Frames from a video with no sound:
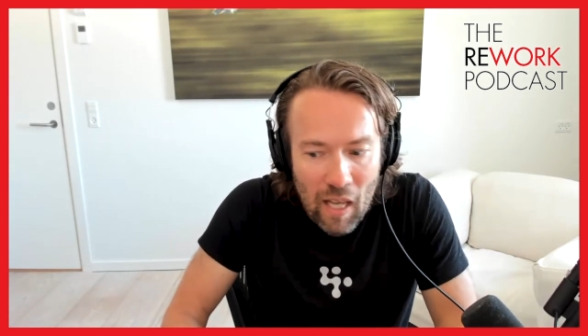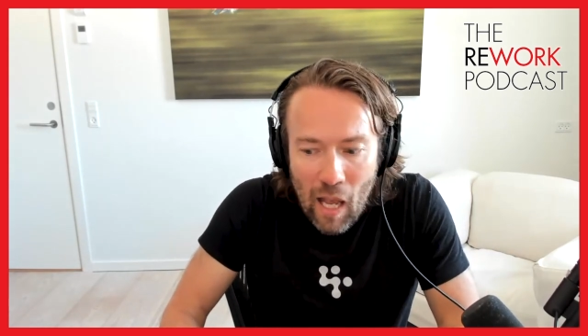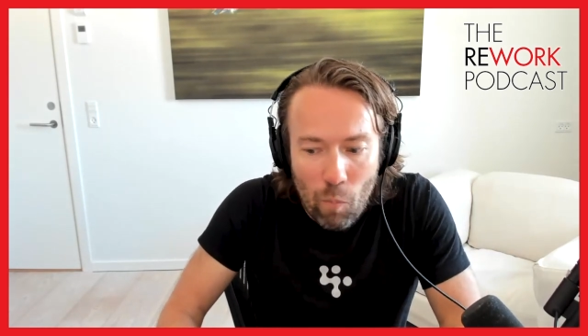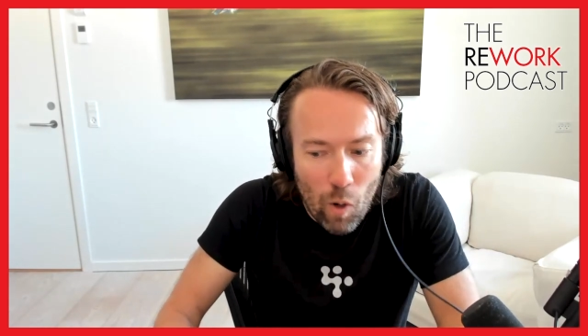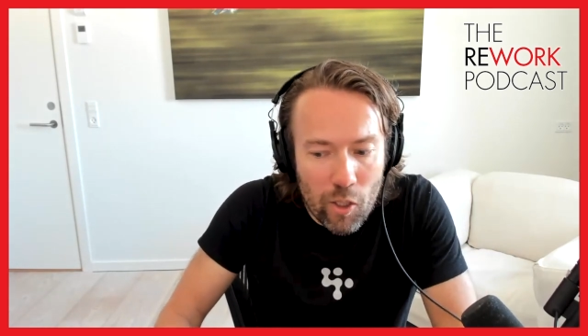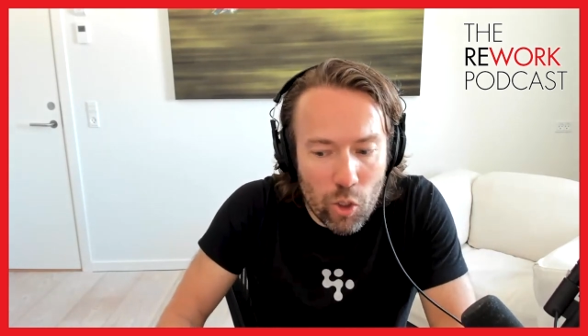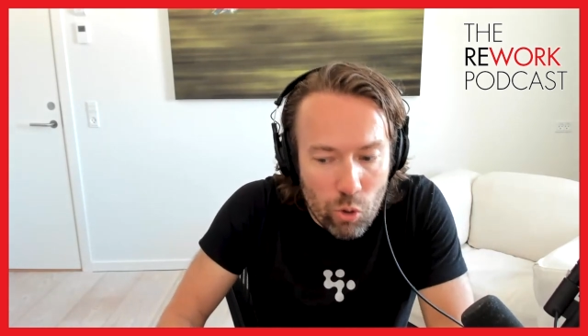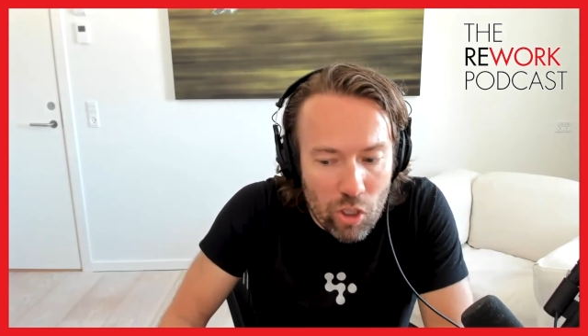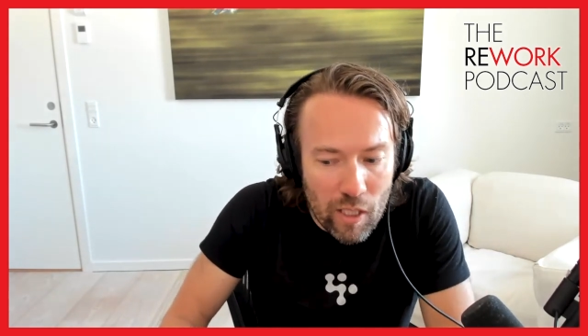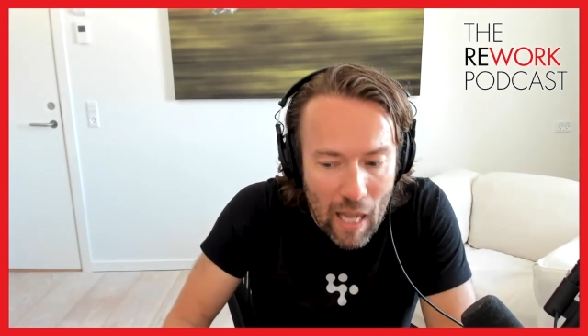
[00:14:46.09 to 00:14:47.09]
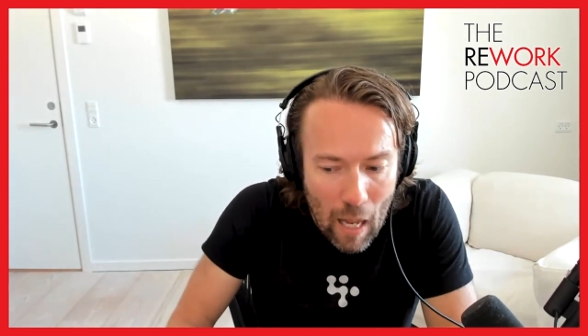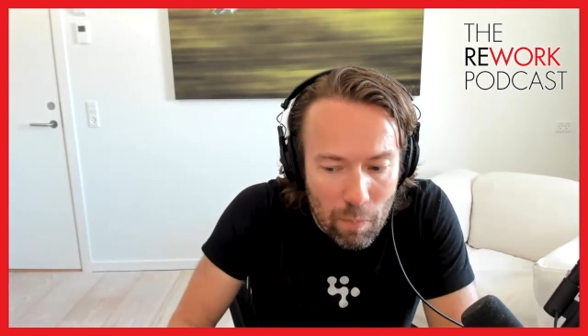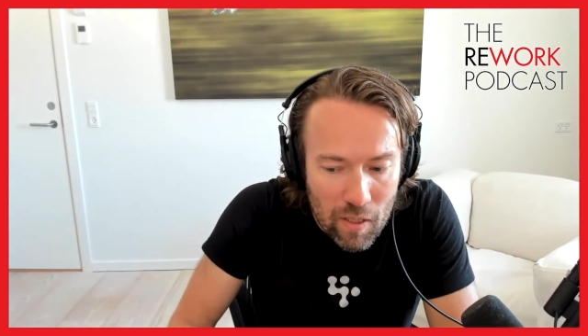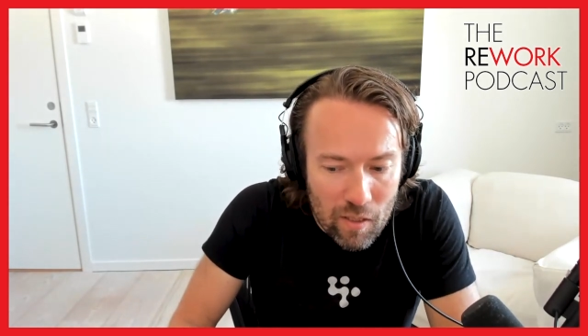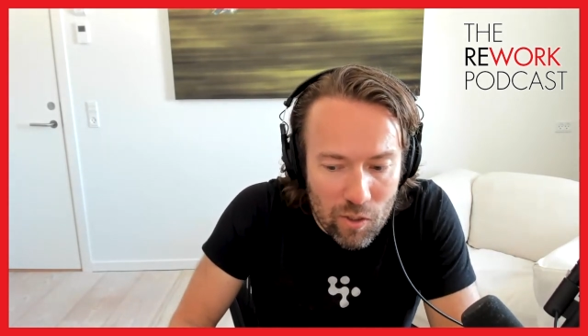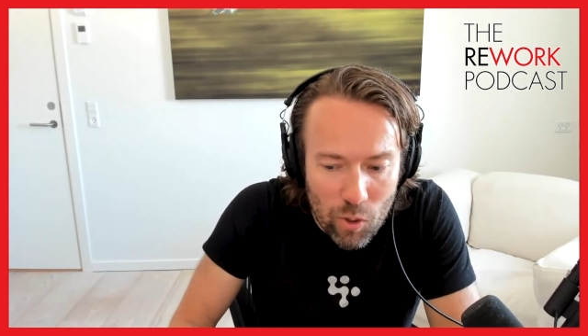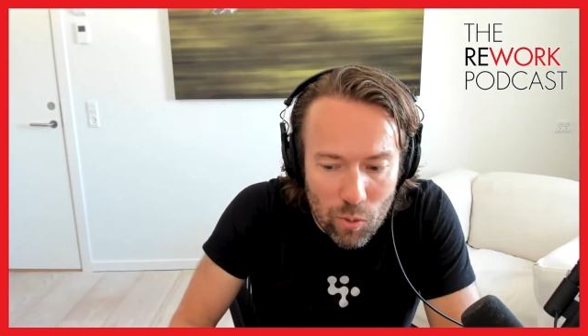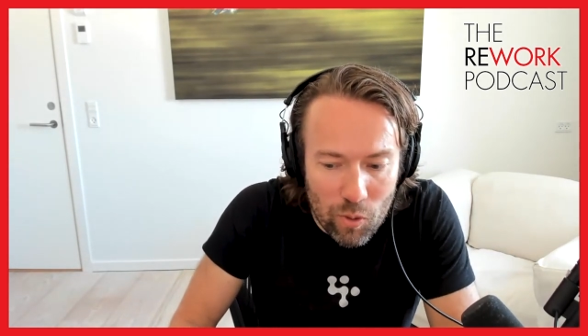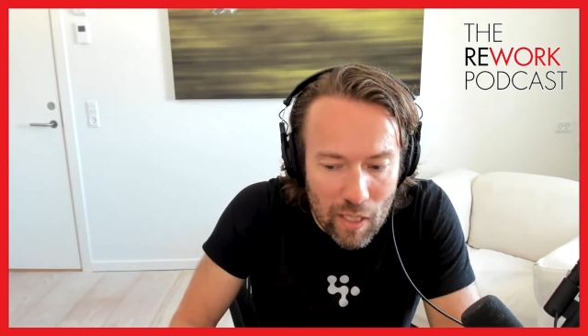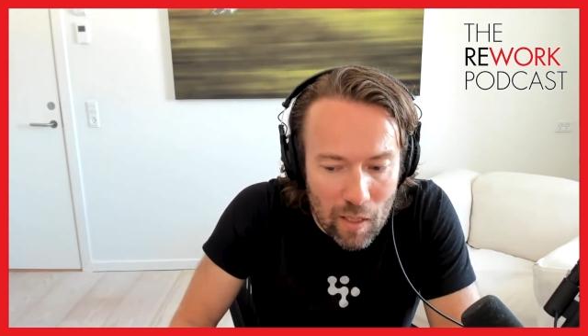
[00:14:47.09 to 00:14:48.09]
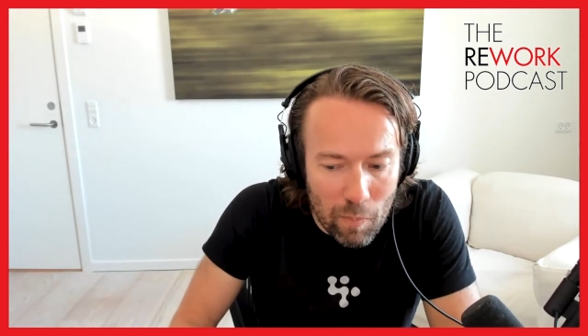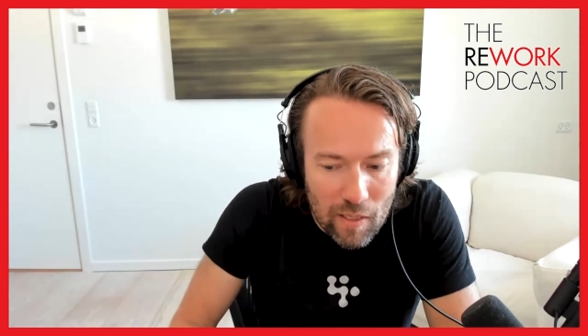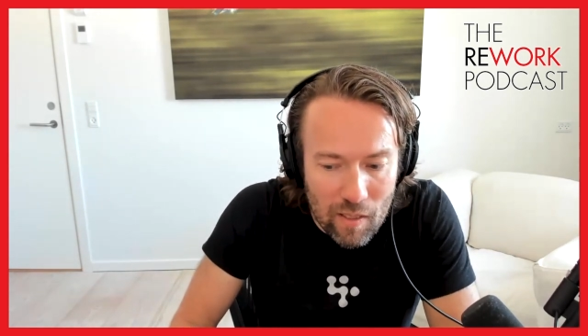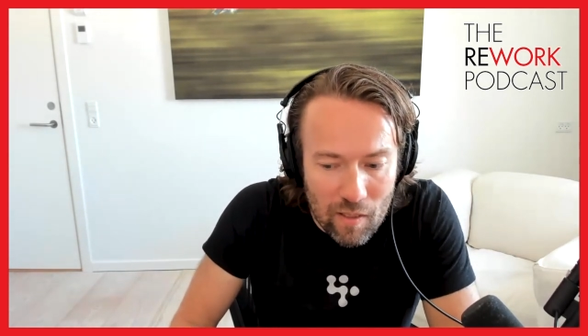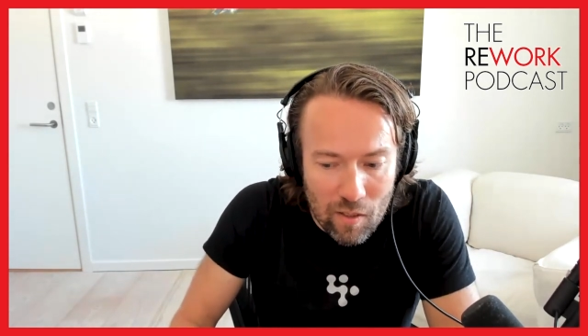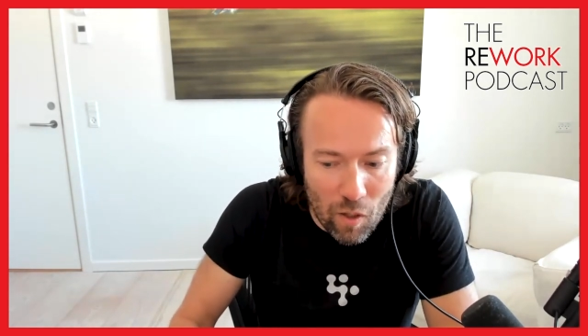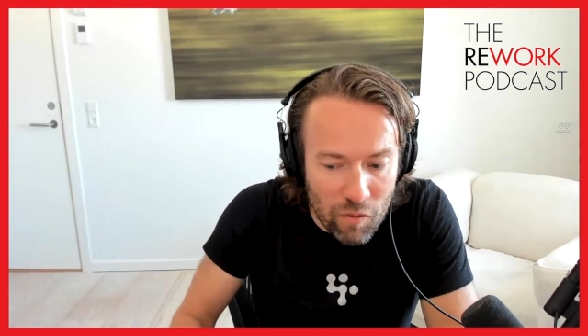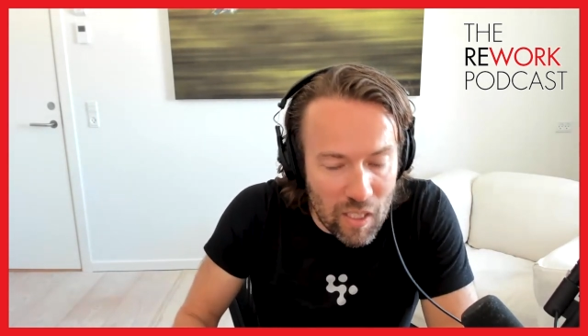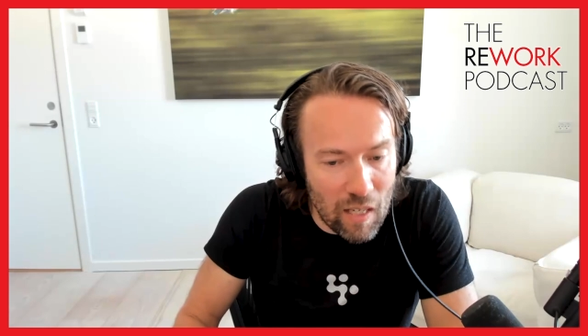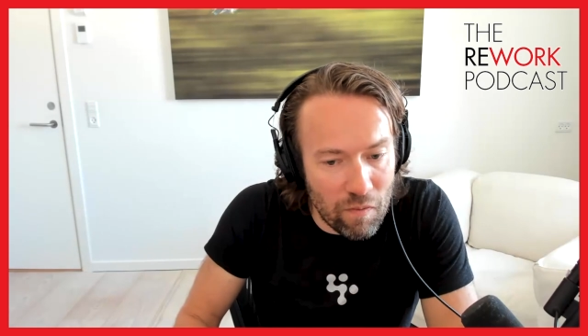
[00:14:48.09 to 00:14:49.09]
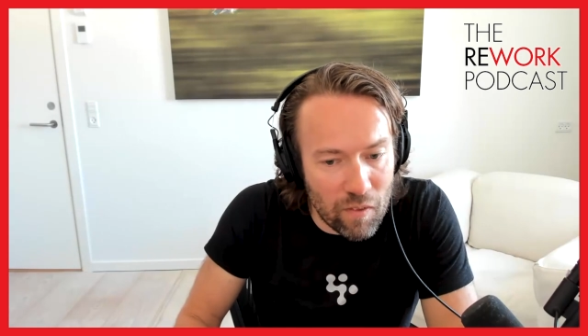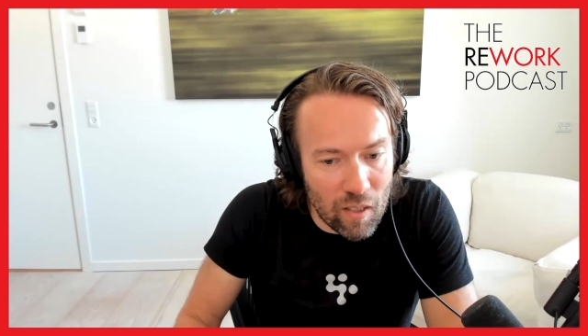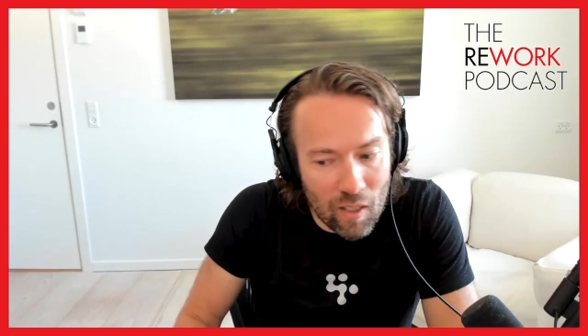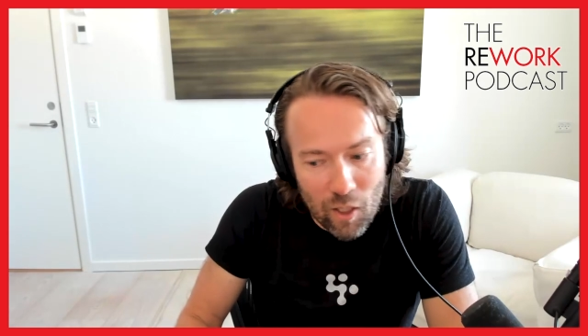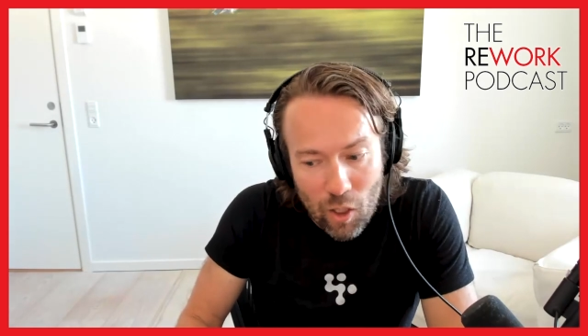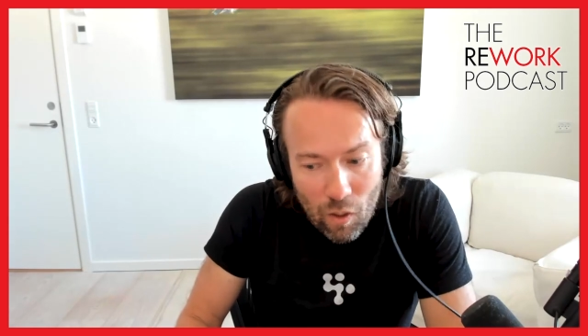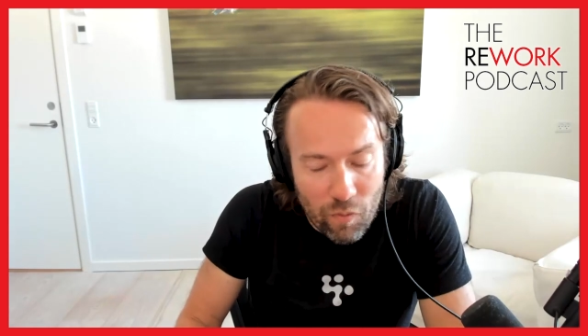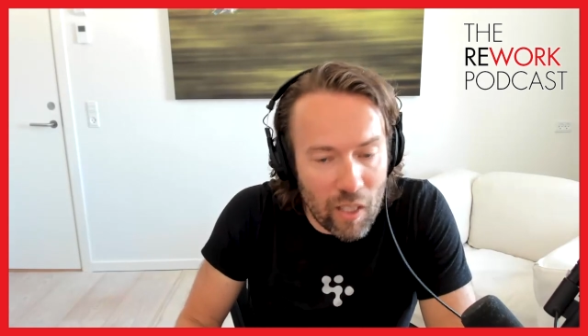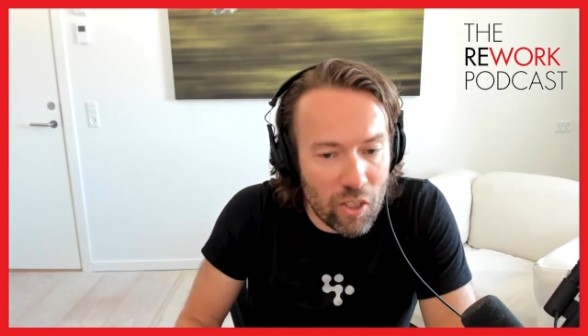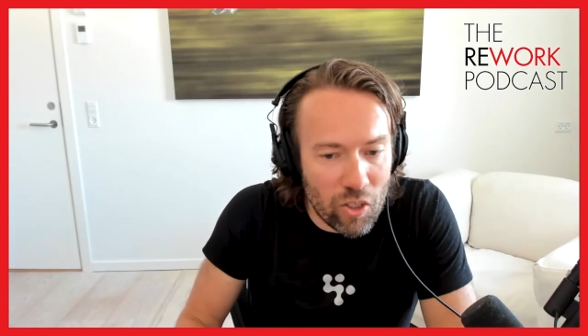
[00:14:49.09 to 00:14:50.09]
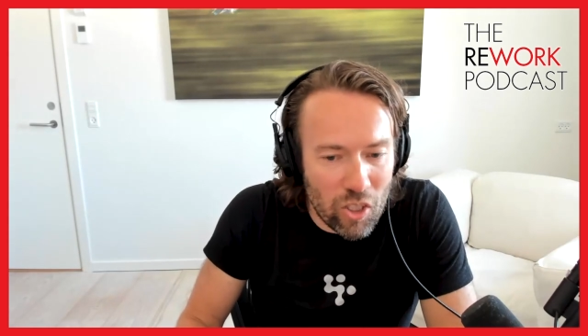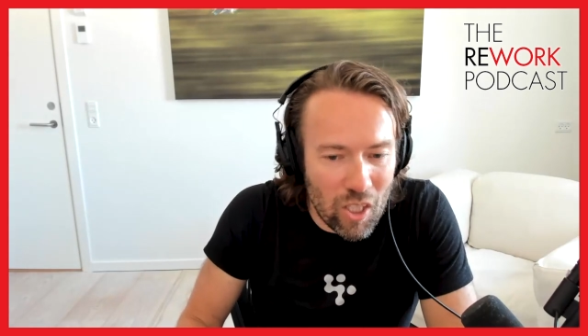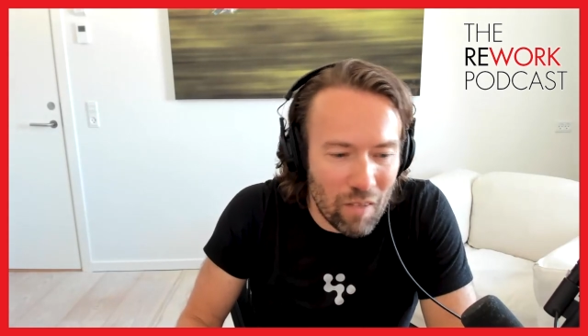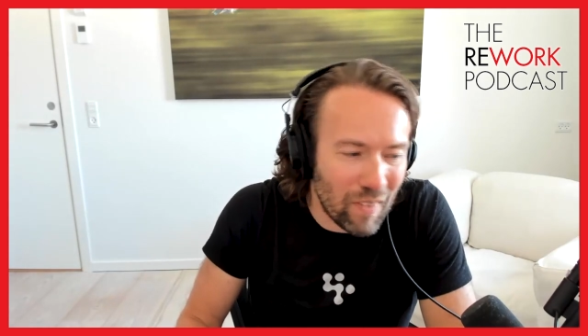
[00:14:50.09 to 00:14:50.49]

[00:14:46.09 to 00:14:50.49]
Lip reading: And what usually happens to databases of saved confidential stuff,